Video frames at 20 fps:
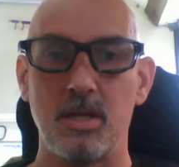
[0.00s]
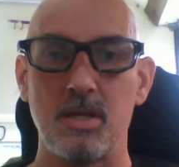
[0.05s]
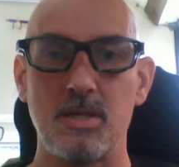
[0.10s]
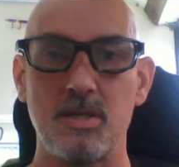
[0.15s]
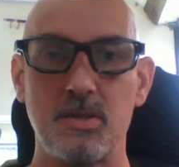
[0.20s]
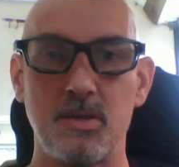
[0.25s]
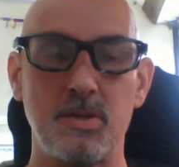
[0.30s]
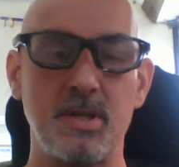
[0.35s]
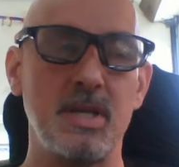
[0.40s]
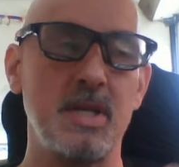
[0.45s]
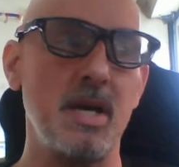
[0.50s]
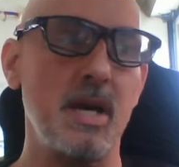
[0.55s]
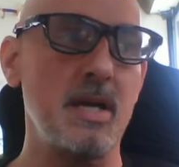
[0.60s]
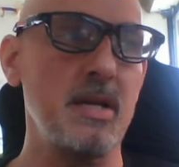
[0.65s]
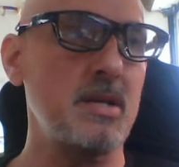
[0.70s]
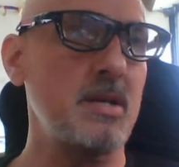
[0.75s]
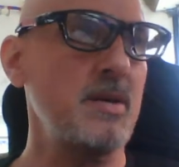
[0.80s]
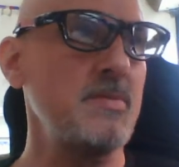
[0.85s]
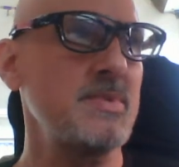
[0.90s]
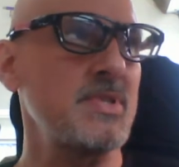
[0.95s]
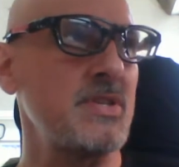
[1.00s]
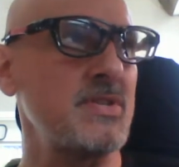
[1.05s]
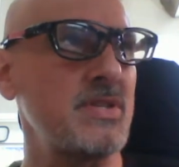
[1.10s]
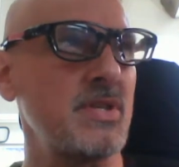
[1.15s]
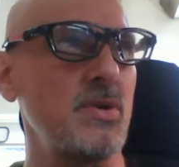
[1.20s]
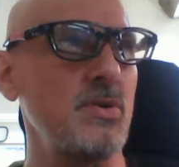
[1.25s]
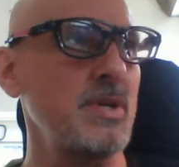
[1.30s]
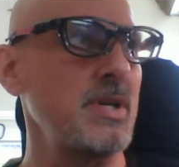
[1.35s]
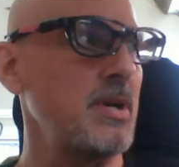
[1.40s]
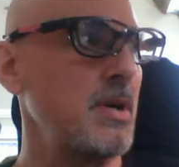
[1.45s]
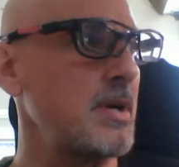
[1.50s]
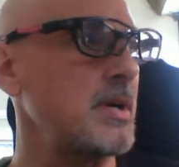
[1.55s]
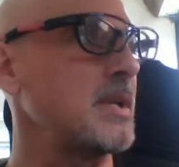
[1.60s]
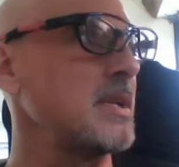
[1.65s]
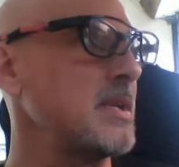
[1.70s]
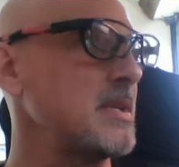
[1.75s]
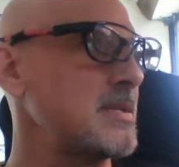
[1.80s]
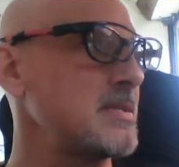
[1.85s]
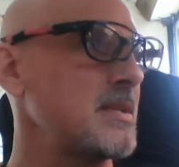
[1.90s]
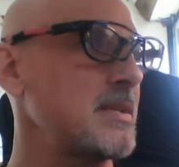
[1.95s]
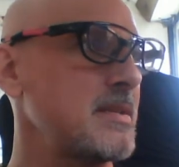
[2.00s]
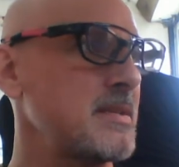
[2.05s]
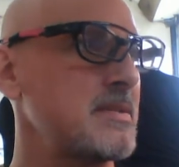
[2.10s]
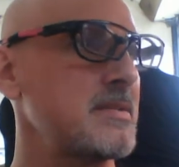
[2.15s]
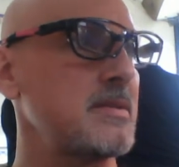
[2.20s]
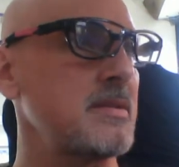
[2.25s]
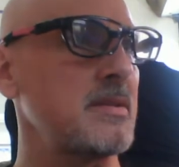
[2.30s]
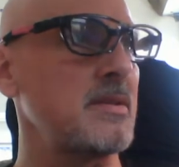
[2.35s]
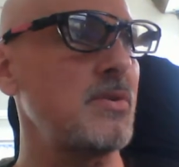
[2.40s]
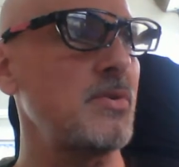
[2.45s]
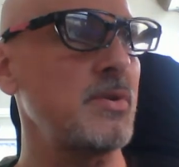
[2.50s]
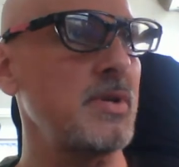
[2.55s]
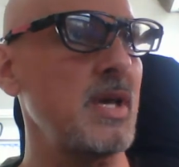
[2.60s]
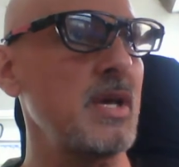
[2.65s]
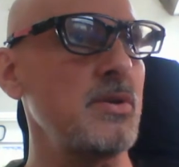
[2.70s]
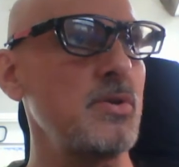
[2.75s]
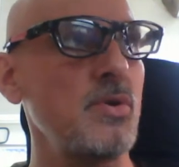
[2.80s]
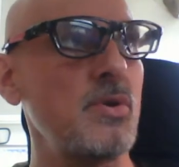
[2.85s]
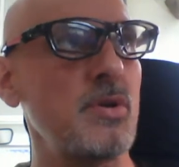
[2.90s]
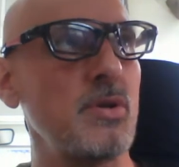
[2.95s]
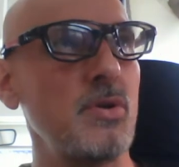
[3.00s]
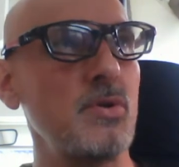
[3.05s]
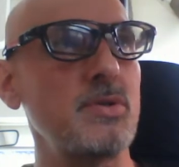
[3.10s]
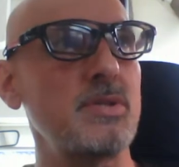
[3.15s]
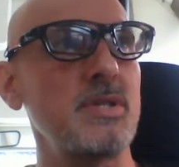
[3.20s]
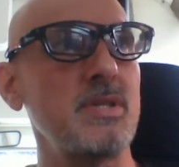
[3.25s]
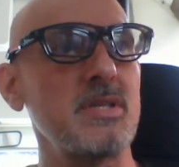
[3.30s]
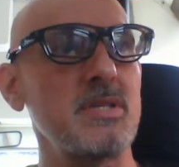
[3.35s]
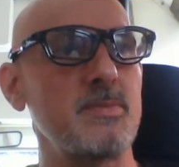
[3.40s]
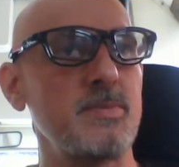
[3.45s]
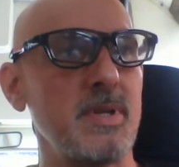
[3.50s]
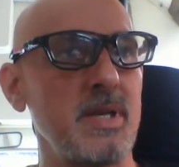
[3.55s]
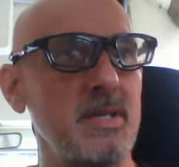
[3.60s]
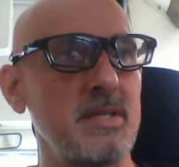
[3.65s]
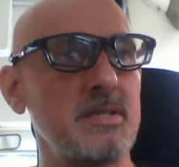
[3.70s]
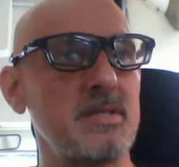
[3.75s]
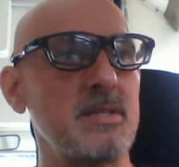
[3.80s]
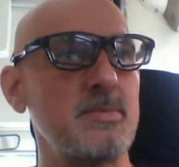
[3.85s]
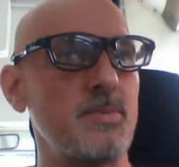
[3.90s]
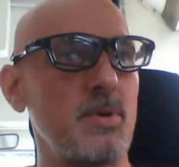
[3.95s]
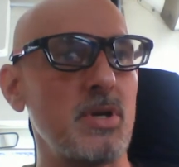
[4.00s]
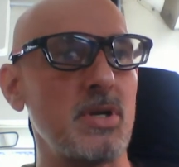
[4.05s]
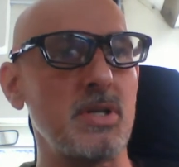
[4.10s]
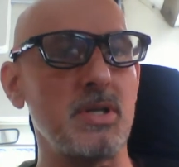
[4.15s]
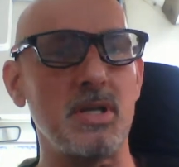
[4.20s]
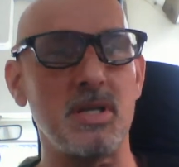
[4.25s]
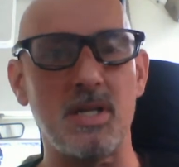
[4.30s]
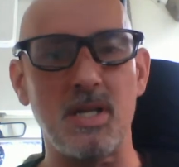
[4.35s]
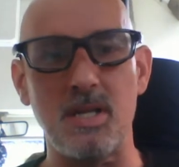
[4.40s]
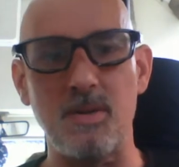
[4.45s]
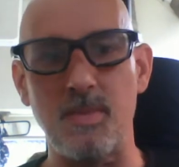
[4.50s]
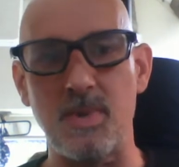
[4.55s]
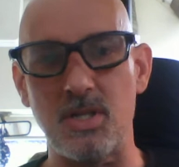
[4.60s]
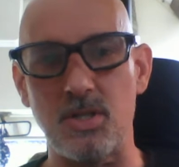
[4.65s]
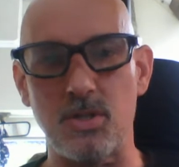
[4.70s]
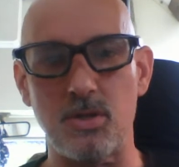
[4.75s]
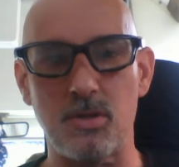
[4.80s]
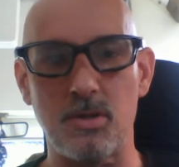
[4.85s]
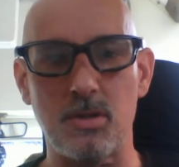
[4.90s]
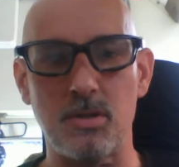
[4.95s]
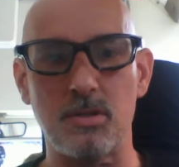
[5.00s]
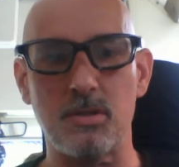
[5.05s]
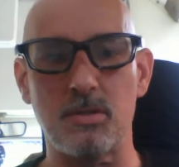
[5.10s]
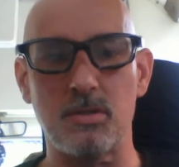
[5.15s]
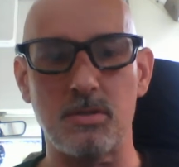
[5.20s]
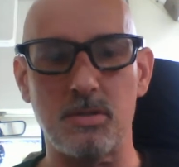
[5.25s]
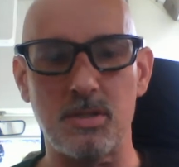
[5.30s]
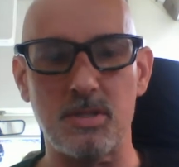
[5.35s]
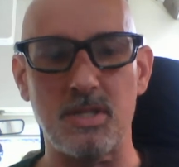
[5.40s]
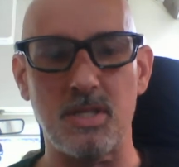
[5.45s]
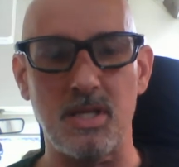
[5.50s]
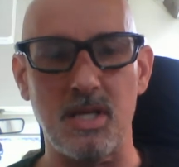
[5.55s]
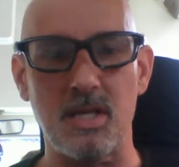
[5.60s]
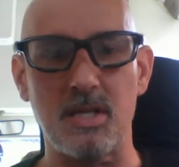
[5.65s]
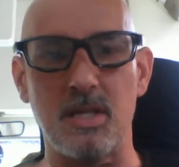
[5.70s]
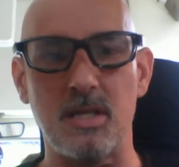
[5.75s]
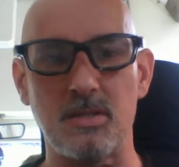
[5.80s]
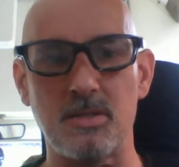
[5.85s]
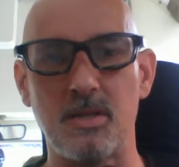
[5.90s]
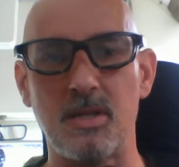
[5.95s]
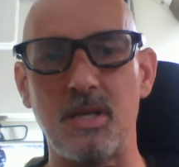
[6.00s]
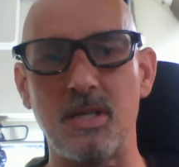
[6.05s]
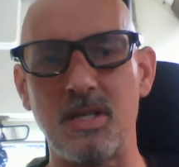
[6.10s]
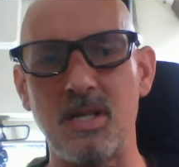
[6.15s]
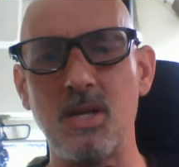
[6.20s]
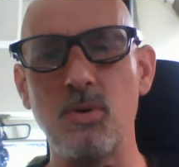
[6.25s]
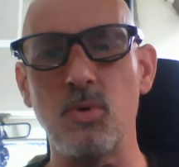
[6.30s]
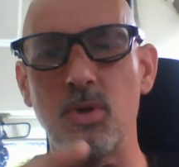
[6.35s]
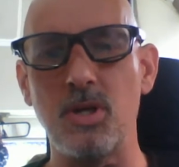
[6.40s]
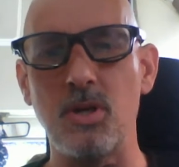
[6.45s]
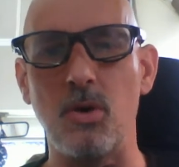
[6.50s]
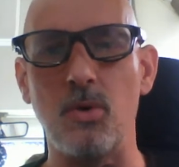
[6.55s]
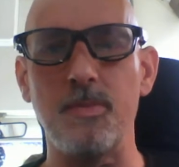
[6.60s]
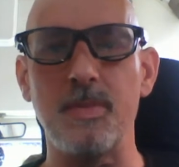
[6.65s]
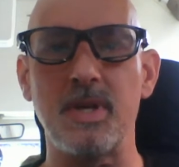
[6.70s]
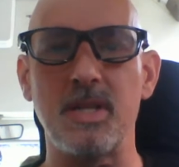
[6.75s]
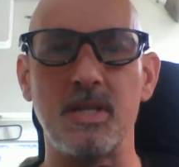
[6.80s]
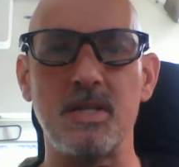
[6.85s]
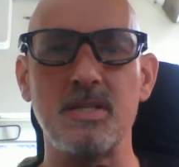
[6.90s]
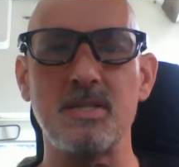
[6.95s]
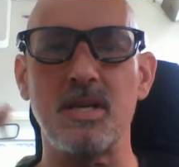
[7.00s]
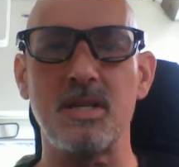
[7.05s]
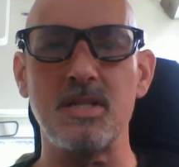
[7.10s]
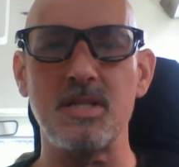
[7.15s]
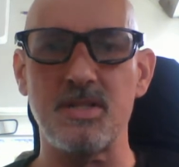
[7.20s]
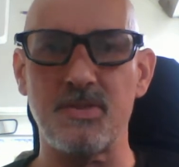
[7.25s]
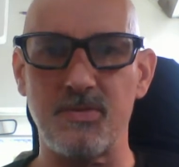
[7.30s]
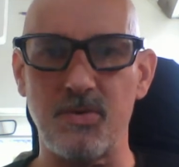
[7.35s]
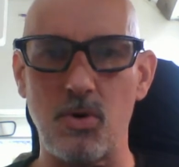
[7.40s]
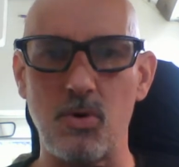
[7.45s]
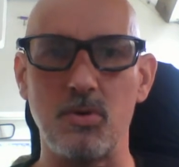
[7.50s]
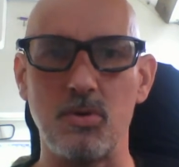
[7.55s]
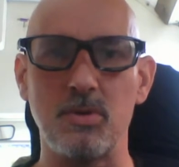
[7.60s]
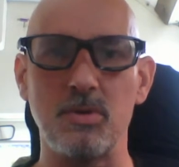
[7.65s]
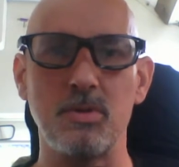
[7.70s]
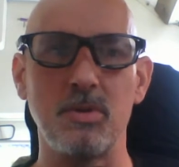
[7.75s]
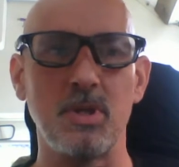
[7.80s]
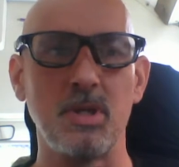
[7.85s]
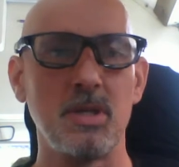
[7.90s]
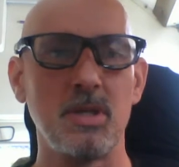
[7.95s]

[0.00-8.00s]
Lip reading: So the guy comes, a security guard, and he says, you can go to this place, this parking lot, and he made sure, he said, yeah, that's it. And he would know, man. He's on his phone